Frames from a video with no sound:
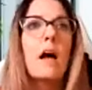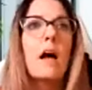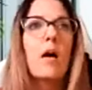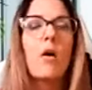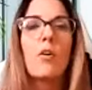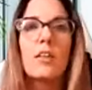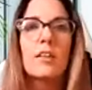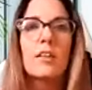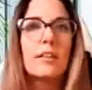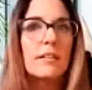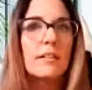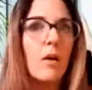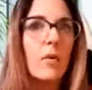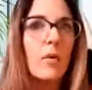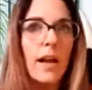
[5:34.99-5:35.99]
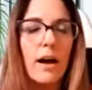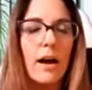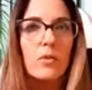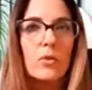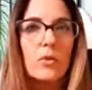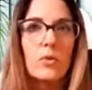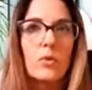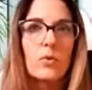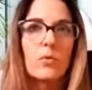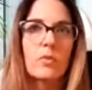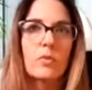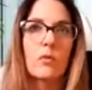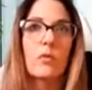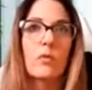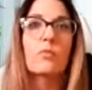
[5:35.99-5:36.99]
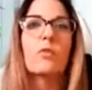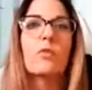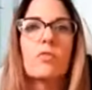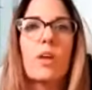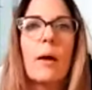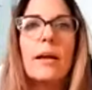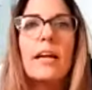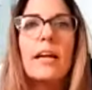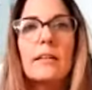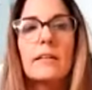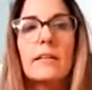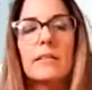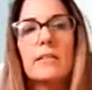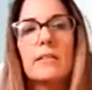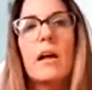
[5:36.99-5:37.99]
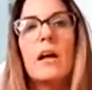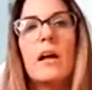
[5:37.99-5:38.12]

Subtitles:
all the things that we have to, the responsibilities.